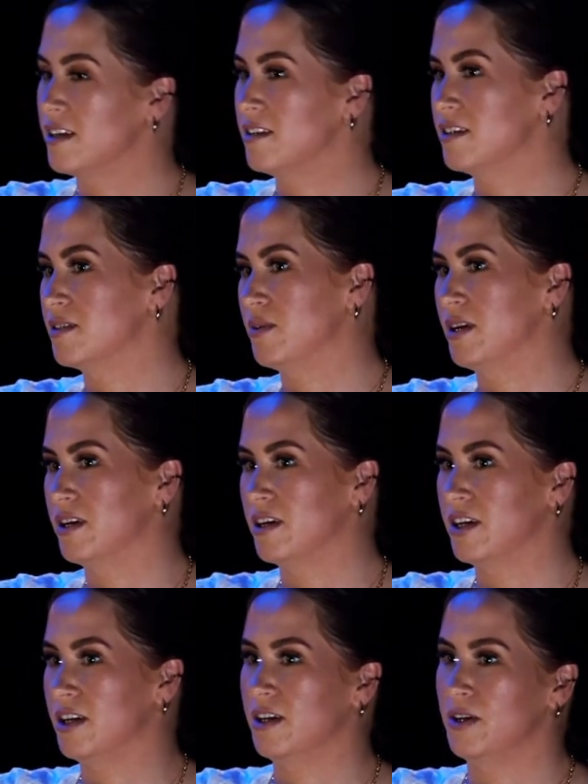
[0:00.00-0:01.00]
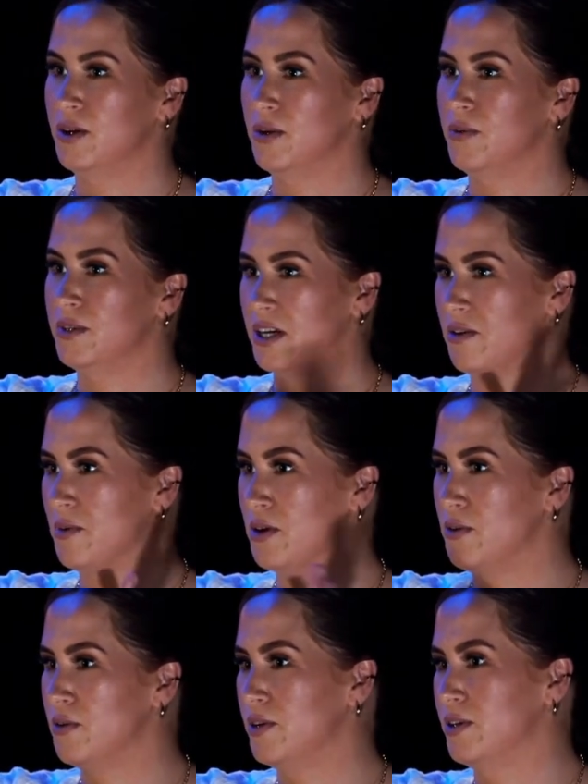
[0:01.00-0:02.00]
that's when I kind of went out on my
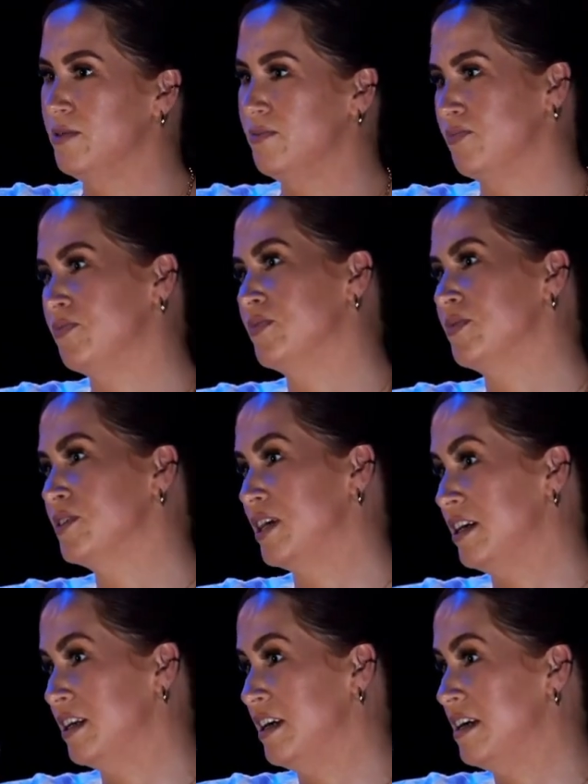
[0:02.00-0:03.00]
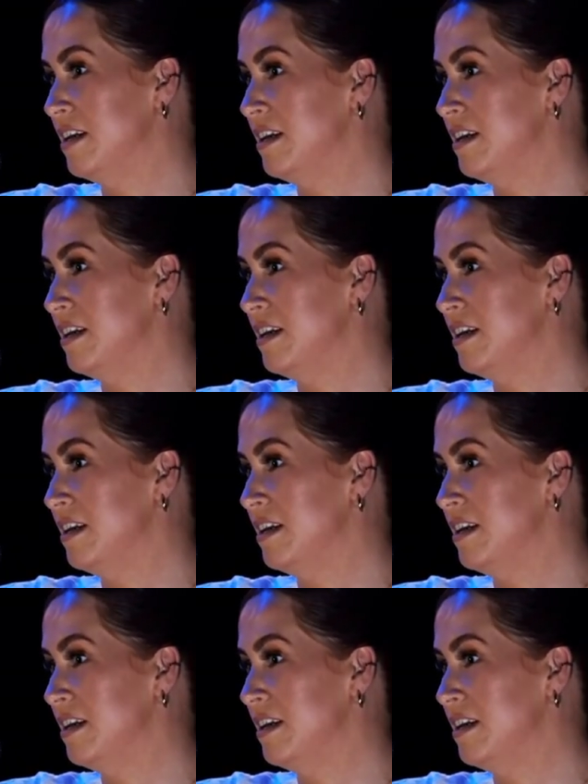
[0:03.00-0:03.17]
own and started gigging.